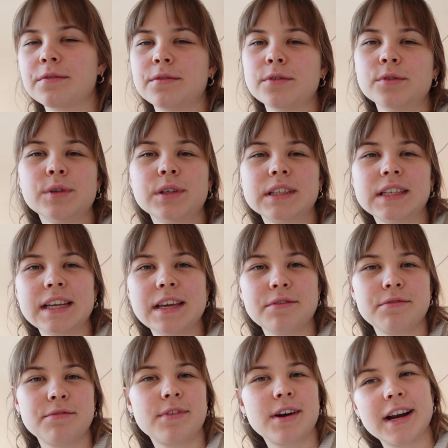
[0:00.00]
fluently
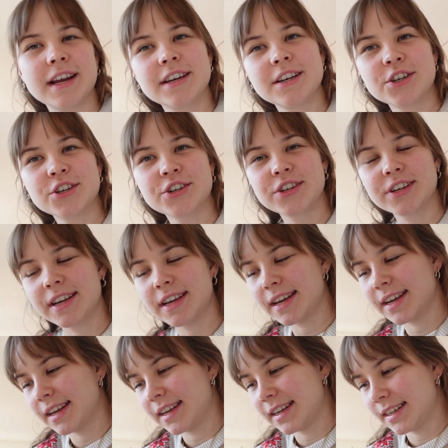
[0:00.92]
French
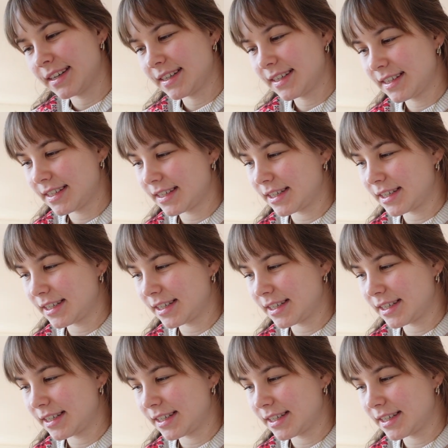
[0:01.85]
and